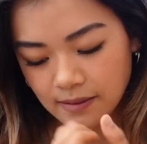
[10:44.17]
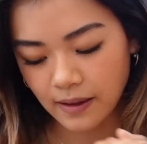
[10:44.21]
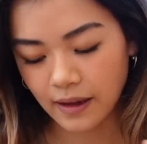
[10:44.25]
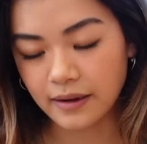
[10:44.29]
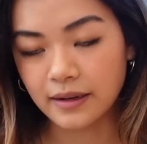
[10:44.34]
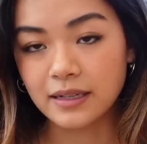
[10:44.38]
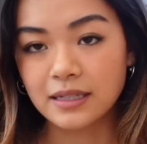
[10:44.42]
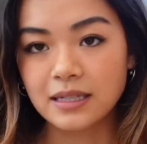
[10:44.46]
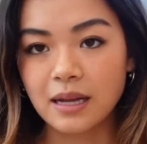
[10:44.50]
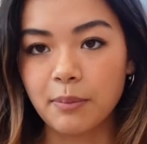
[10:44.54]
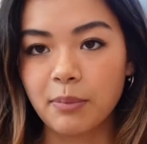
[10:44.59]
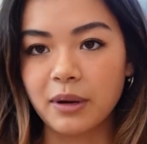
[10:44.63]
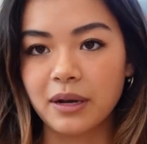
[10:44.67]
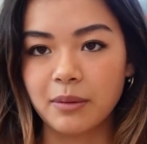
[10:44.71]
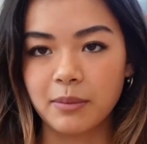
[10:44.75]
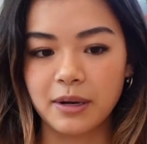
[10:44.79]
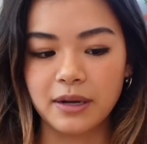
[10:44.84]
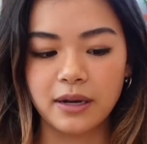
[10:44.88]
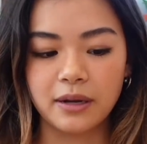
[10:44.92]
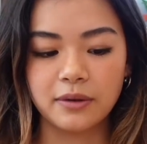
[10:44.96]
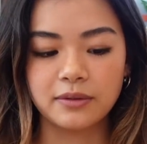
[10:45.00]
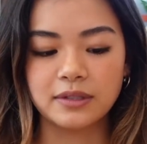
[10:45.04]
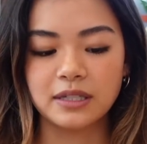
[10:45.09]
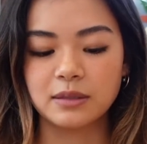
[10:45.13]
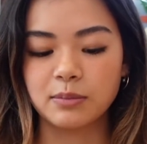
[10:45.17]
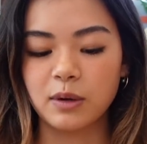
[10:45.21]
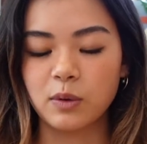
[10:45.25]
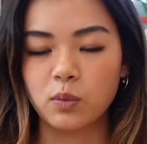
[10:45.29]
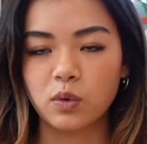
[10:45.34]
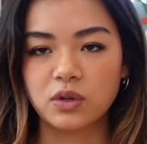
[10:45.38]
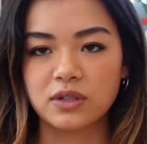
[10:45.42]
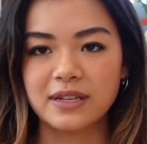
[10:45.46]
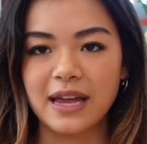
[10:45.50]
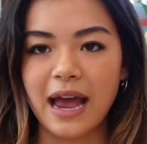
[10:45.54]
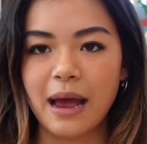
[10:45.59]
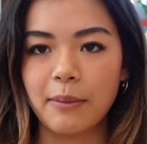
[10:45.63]
I need to stop biting my nails. That's my
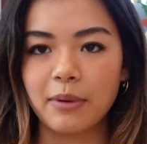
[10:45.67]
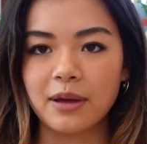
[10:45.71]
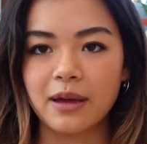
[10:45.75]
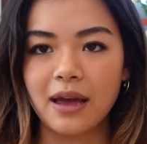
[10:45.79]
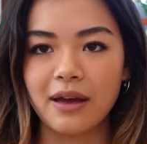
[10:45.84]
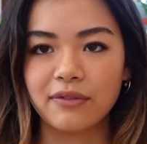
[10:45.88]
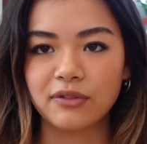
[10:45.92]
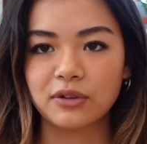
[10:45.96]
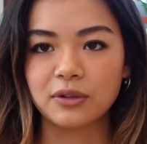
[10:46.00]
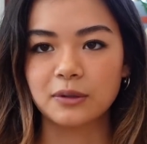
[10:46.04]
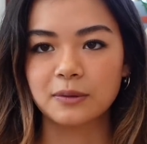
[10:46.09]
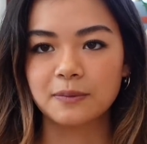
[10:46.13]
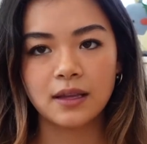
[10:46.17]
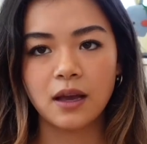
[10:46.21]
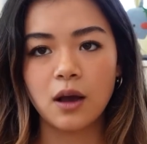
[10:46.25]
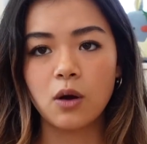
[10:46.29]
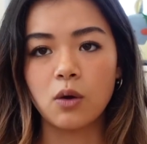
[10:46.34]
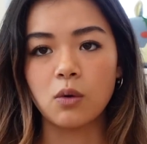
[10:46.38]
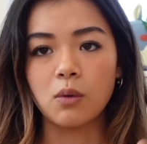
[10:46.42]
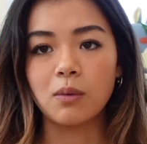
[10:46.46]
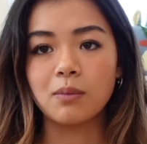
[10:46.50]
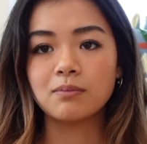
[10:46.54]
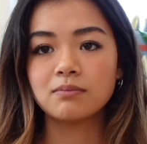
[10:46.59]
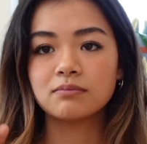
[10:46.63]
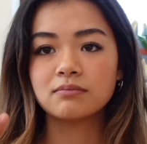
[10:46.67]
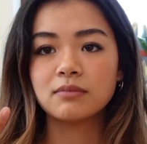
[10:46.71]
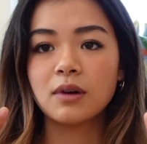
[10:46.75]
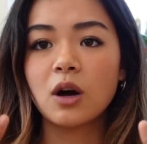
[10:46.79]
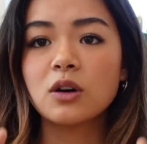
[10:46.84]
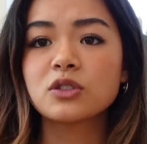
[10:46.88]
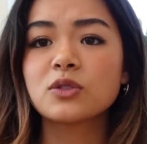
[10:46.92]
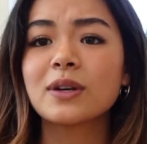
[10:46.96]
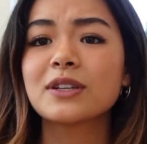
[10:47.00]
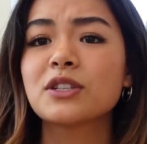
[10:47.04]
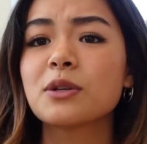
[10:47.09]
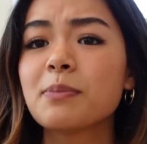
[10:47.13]
worst habit ever. Oh,
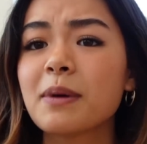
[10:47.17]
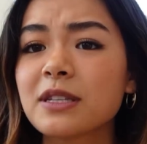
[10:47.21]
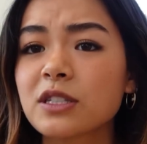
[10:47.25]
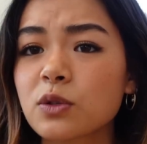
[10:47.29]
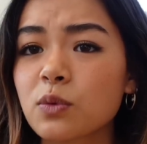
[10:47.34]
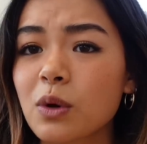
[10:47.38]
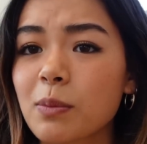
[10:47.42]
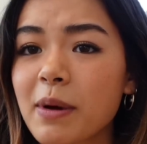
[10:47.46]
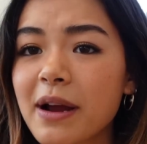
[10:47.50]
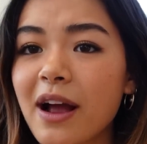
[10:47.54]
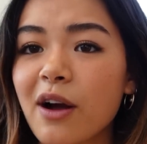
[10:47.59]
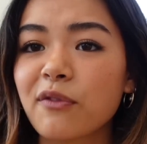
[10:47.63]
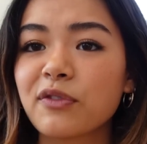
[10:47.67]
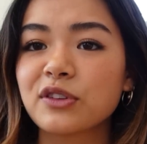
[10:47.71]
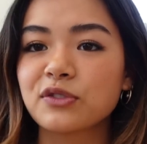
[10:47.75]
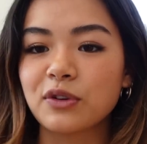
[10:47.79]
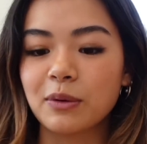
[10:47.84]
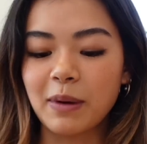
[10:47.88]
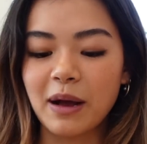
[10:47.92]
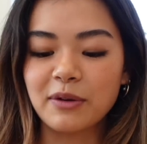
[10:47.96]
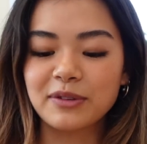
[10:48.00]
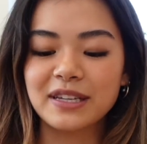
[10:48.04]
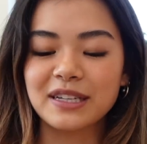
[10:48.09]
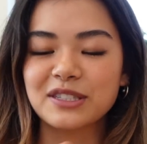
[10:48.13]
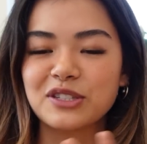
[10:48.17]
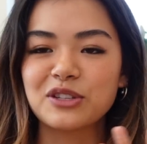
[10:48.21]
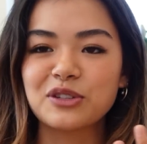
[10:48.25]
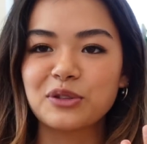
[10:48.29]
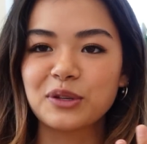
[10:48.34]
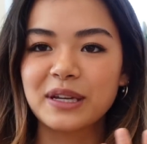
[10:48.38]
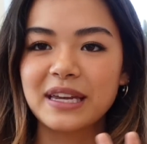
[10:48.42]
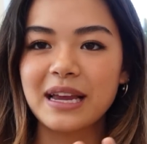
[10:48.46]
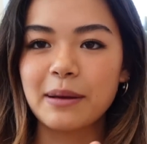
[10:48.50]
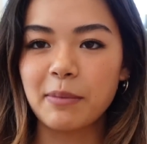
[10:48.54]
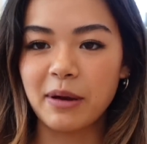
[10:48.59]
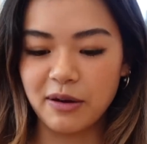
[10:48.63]
also, I should mention where my outfit's from. I was like just
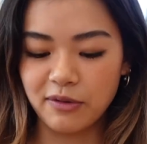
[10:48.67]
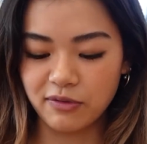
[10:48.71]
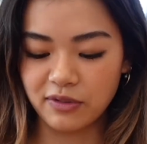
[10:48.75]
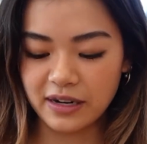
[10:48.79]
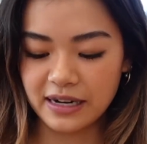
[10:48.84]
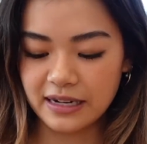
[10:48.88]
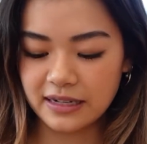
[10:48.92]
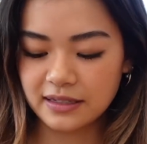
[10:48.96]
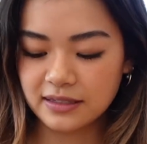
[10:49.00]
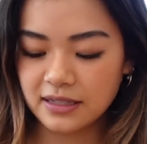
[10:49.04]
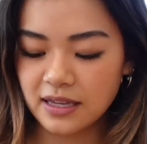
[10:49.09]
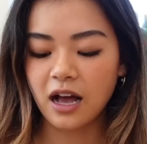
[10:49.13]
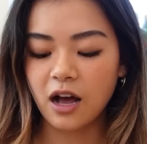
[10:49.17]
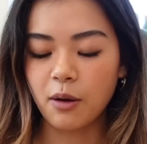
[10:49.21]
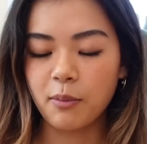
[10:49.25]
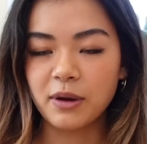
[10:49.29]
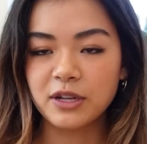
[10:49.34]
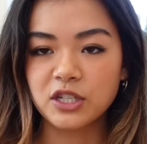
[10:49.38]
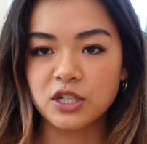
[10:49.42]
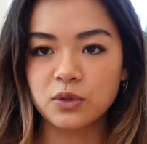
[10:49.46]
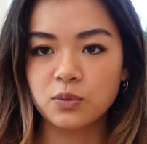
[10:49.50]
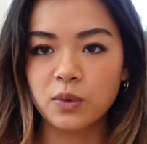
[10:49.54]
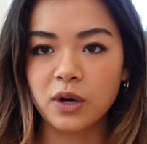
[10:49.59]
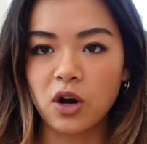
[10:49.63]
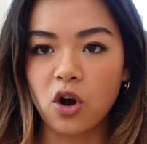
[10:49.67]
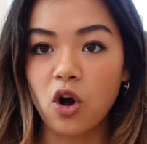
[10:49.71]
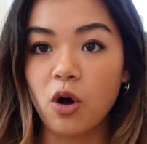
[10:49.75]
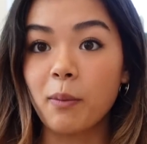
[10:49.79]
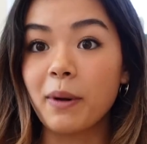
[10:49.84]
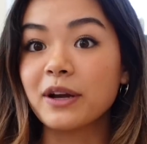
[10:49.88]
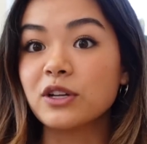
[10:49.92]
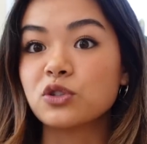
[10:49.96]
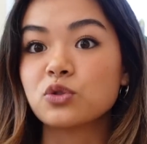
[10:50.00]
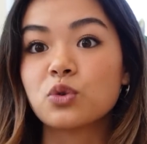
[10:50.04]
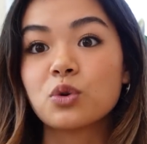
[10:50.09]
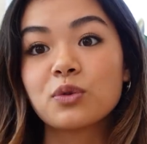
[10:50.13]
looking at my rings. I'll mention where all
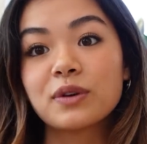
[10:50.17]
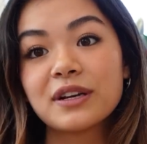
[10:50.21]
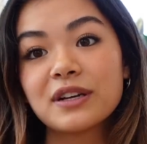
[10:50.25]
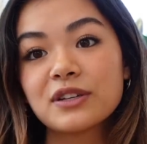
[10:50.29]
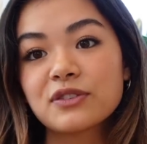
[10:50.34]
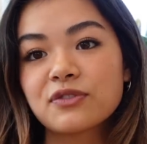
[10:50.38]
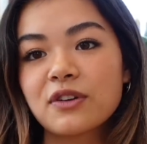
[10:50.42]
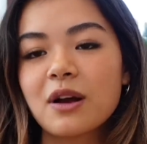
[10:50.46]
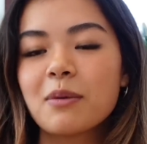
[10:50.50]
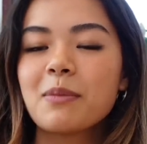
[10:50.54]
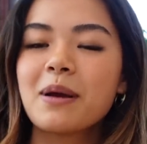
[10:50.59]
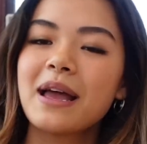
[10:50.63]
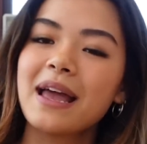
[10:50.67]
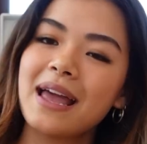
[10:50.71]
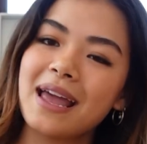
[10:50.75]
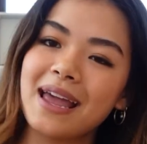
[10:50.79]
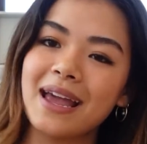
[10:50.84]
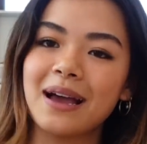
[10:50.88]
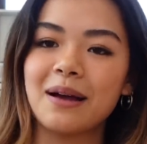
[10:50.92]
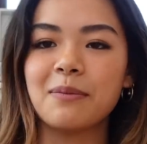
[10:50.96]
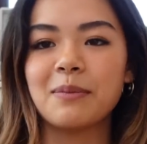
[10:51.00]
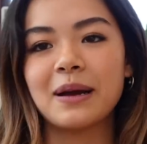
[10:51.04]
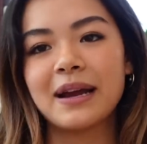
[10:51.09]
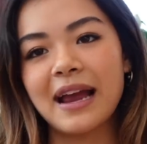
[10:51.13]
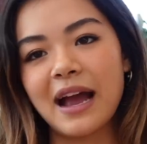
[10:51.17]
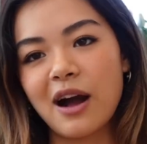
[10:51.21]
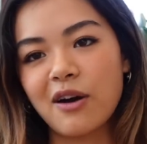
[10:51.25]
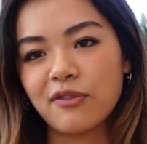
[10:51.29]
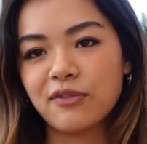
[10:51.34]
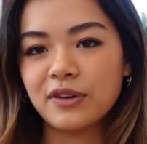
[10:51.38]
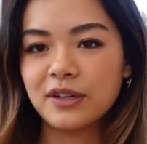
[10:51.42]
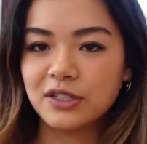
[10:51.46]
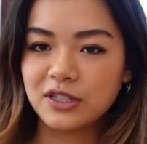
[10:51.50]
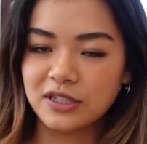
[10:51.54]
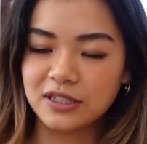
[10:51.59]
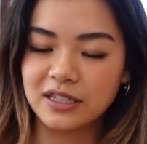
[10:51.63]
my jewelry is from and my
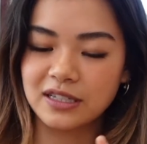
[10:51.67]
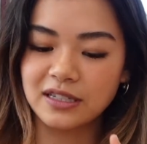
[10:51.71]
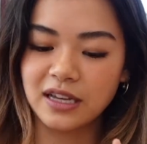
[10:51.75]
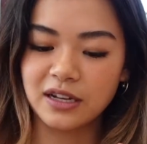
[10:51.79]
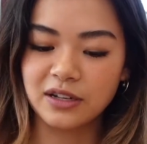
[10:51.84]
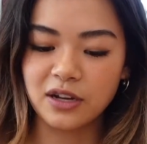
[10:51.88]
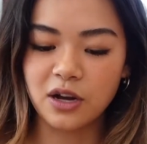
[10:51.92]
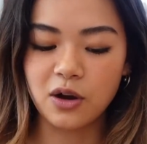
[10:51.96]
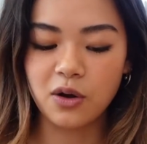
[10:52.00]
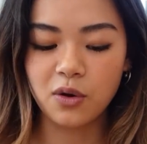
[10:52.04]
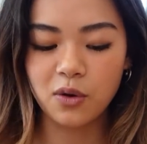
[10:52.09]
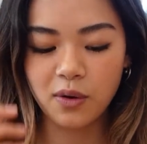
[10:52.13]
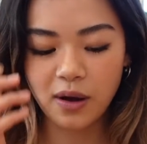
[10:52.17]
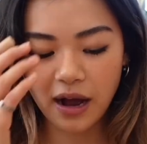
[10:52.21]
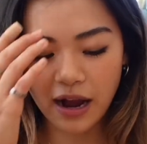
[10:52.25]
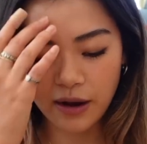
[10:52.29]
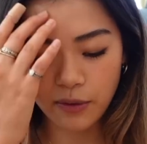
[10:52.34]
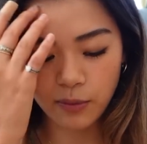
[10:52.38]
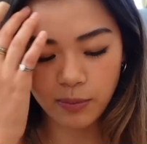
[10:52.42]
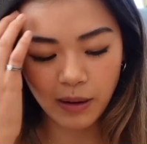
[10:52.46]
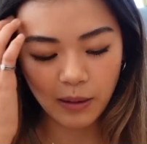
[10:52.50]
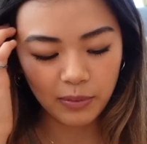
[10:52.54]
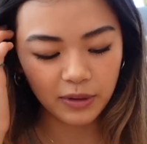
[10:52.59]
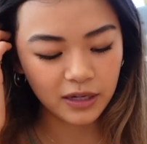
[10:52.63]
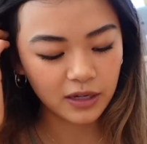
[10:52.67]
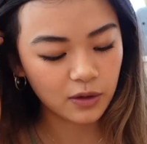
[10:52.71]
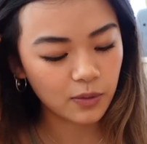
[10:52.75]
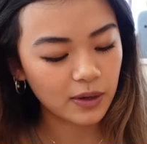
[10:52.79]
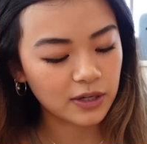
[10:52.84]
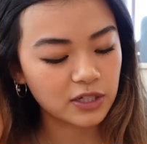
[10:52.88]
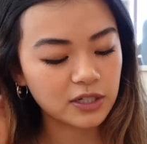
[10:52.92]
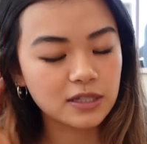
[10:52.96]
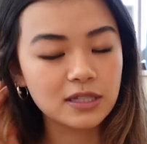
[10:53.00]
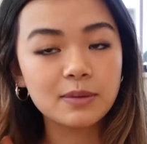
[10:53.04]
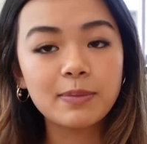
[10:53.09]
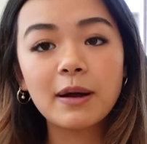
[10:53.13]
outfit just because I know I will probably get
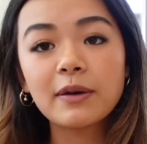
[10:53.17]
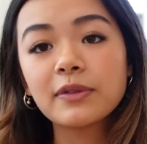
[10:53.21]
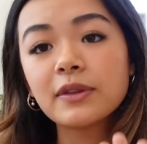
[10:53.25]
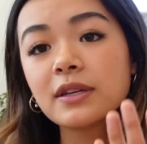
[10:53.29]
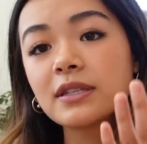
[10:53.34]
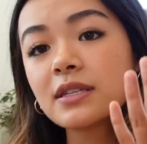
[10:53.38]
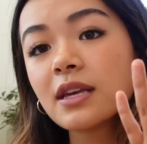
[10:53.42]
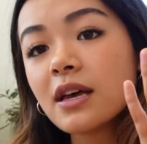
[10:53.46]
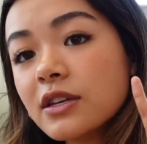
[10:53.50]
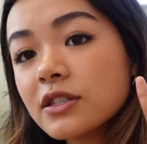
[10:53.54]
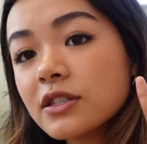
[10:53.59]
questions about this.